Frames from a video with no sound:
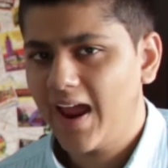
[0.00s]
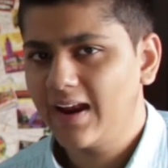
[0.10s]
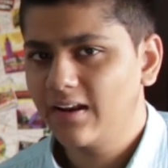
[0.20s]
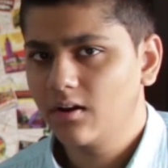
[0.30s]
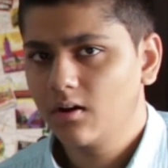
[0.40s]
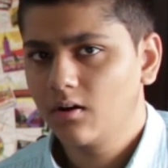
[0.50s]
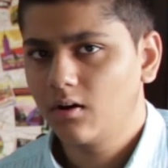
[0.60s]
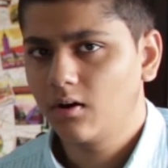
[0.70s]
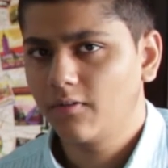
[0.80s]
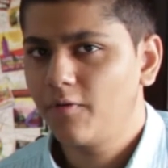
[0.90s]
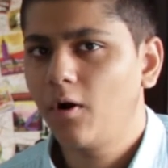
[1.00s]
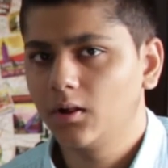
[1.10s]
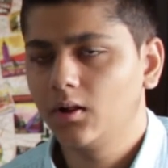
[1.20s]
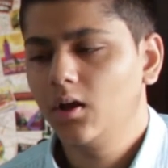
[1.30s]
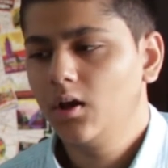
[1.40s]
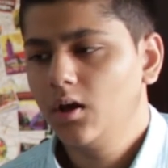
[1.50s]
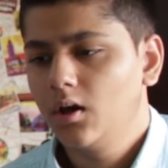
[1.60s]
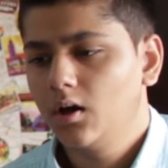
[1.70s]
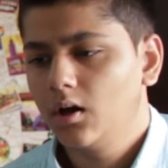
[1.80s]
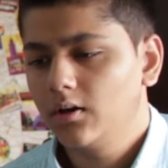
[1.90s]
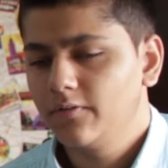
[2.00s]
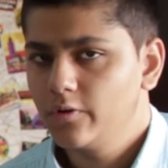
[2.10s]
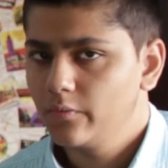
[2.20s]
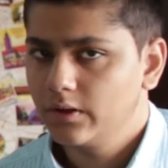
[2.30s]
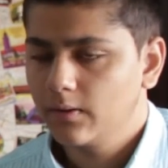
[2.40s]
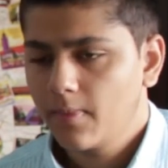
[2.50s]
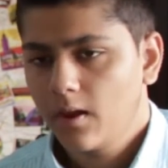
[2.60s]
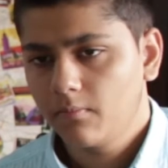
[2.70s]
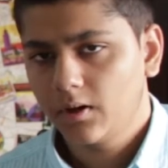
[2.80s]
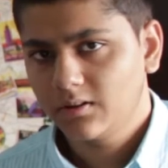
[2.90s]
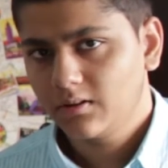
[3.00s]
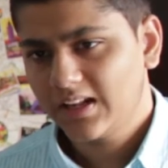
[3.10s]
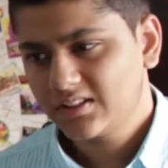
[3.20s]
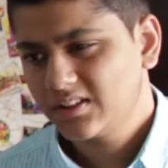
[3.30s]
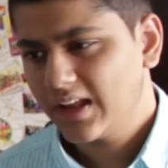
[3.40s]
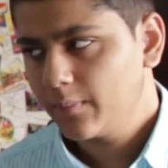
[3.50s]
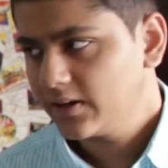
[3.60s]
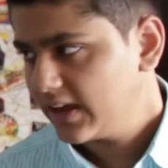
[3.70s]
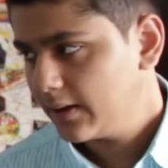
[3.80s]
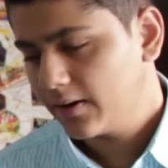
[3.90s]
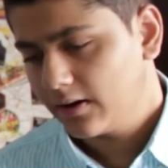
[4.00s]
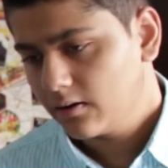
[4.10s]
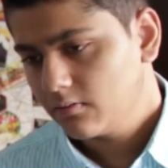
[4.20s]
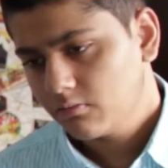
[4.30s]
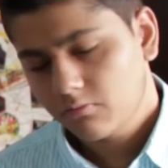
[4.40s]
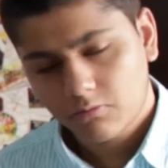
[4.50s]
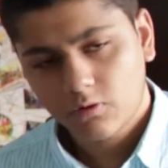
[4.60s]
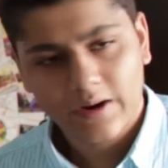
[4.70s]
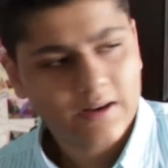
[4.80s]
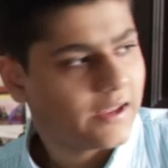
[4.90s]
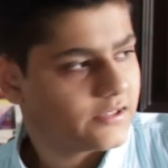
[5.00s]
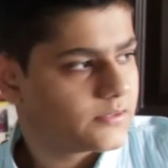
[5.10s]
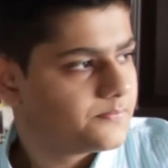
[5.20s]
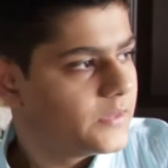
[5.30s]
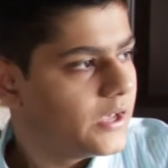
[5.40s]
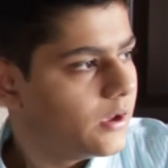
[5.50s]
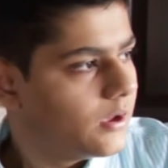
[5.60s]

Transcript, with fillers: end or fall uh, if you will but that's the time it came and quite nice